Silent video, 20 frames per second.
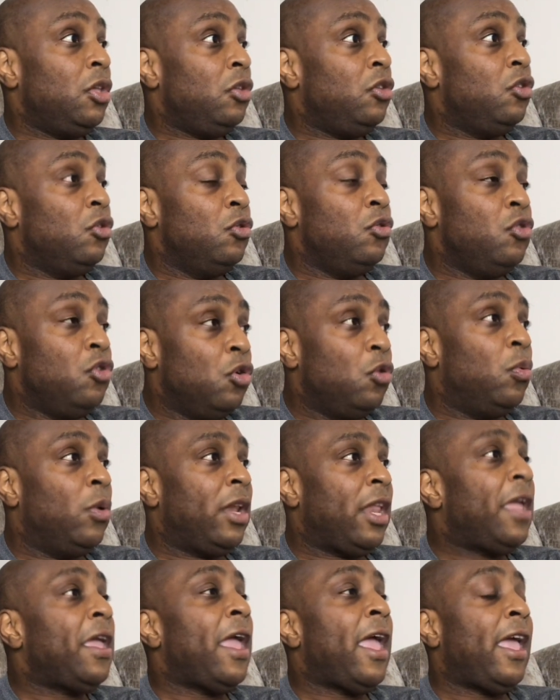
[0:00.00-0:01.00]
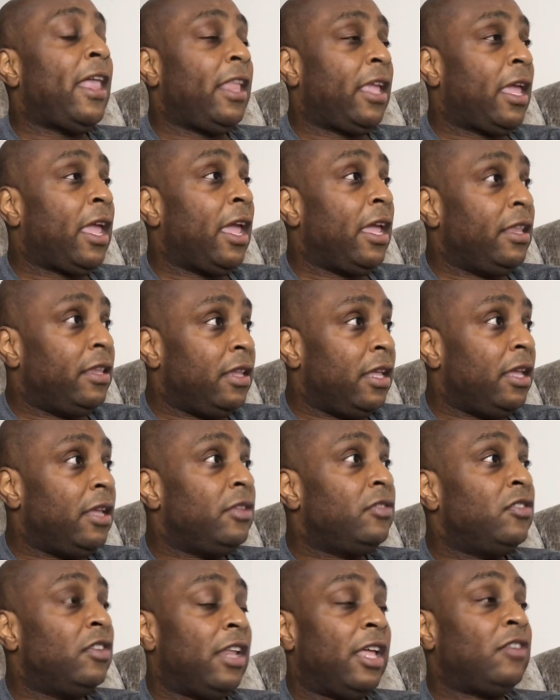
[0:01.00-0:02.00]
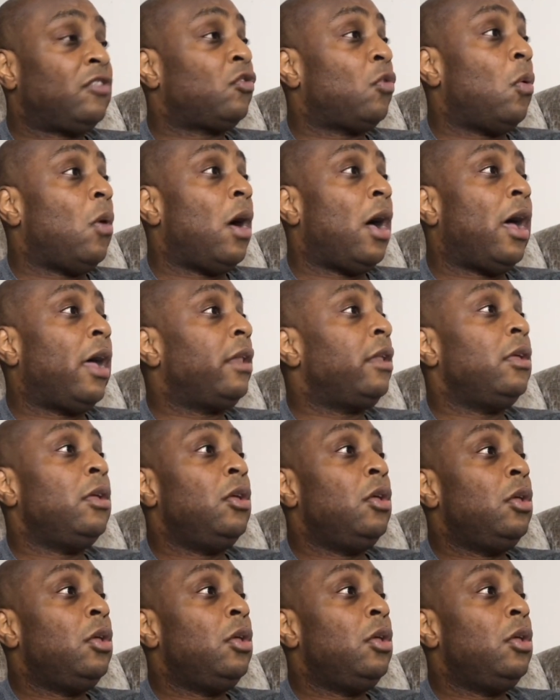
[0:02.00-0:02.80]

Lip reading: You knew when they added KD to that squad,